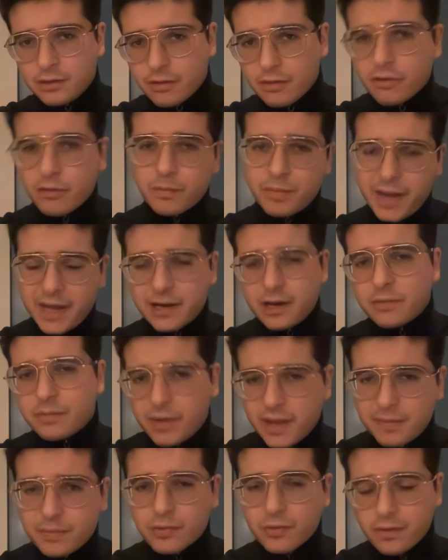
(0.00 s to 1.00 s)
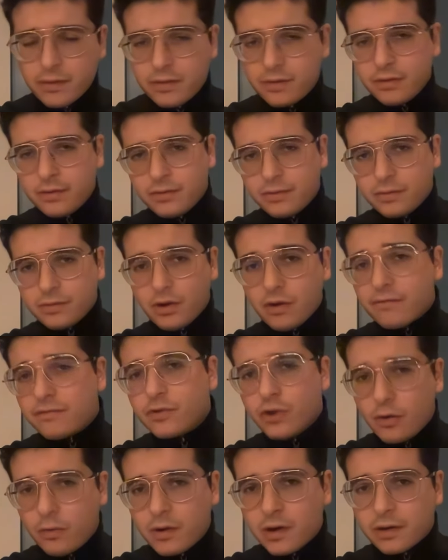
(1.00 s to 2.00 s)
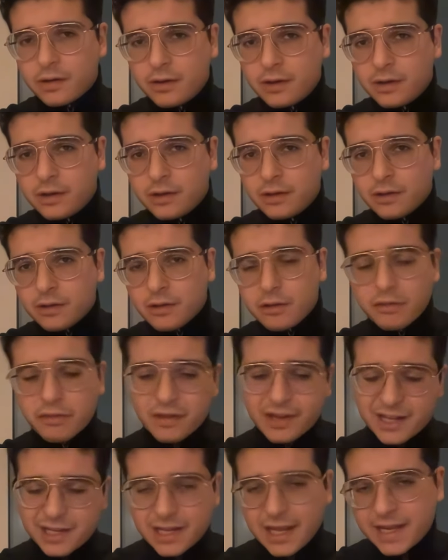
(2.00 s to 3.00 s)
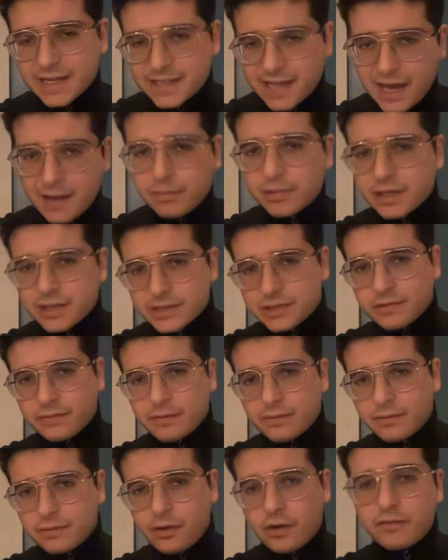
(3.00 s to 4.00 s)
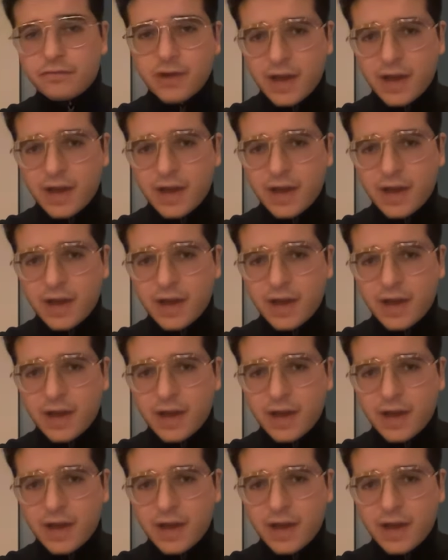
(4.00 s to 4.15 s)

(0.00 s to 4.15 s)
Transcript: the pen and paper of Noah, the clay tablet of